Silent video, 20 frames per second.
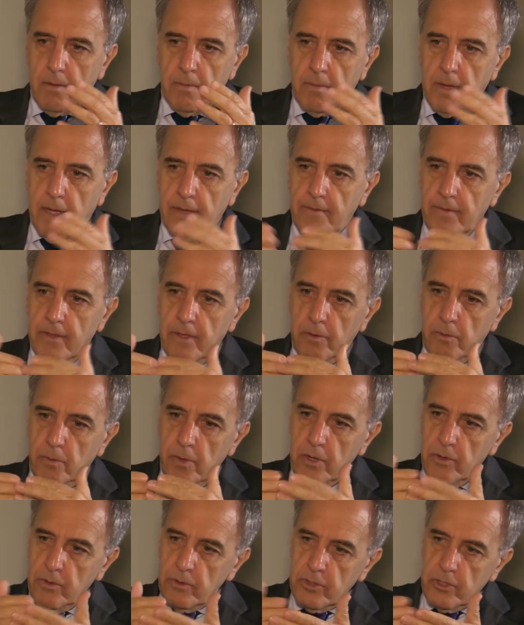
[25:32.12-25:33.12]
But if
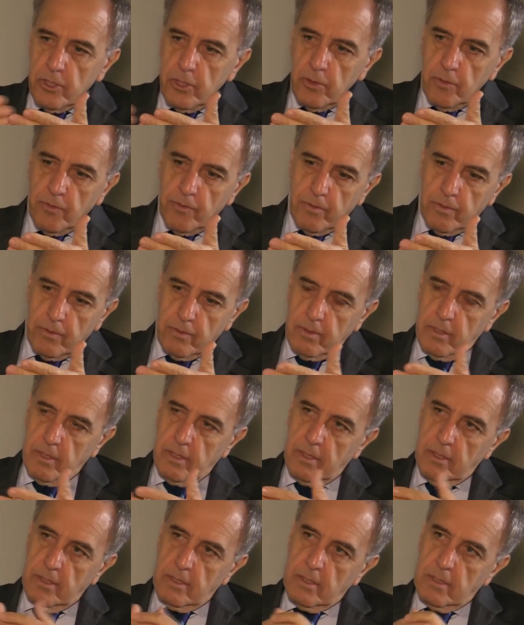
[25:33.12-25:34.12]
we continue
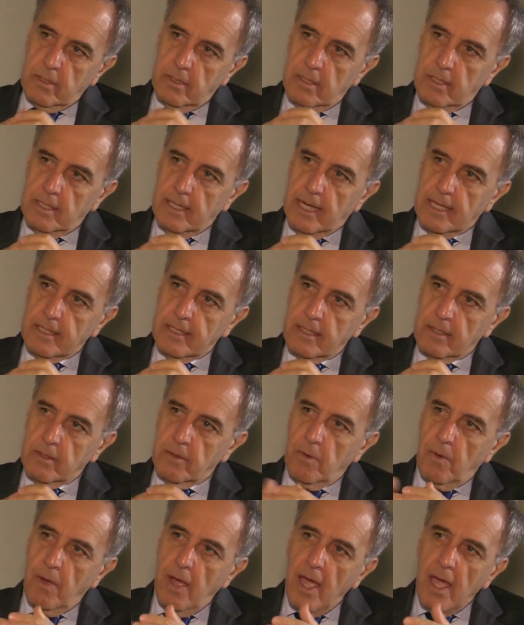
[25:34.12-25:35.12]
in that
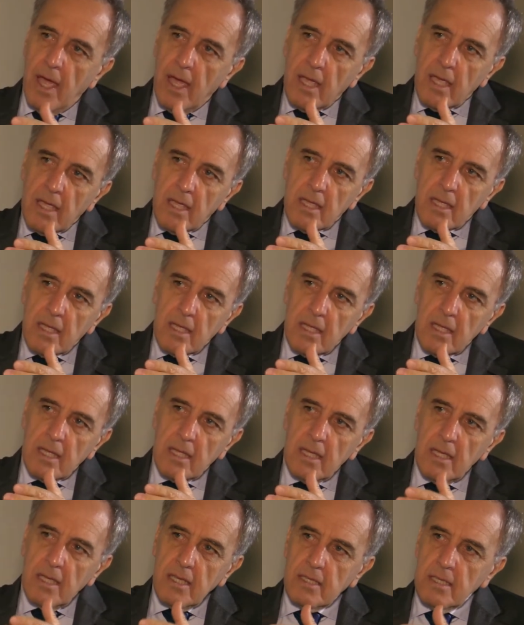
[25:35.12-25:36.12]
way,
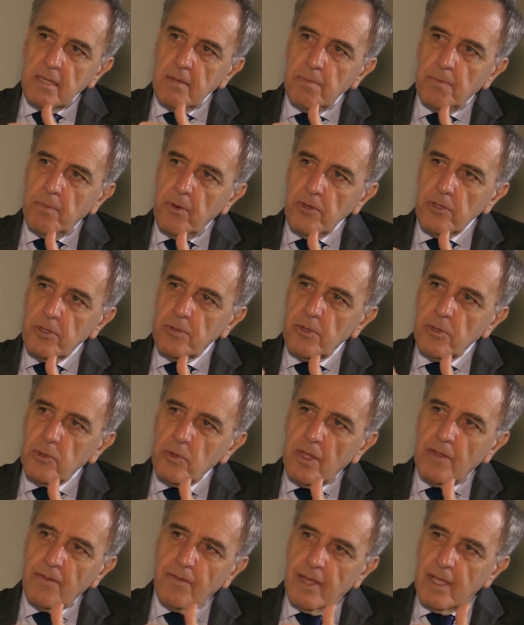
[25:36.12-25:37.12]
it's impossible
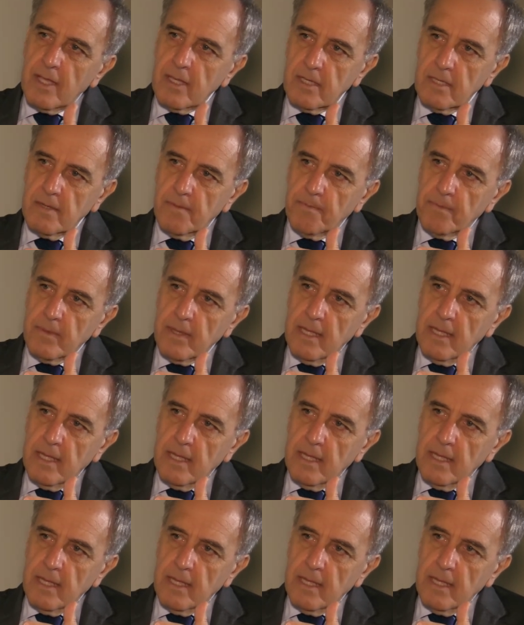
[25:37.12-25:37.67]
to advance.